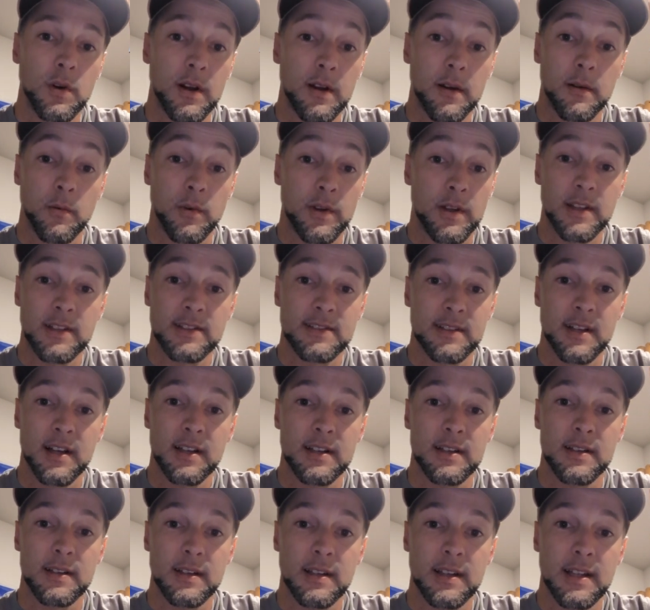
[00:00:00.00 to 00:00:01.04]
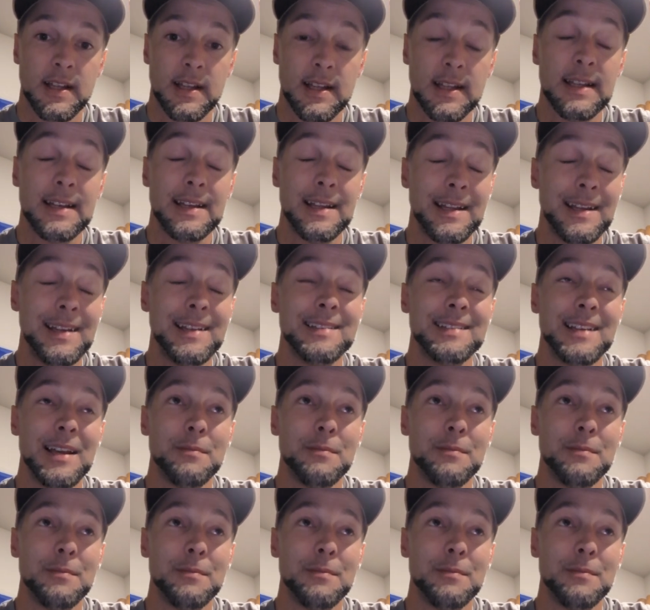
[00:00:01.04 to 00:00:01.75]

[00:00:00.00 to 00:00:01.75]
It is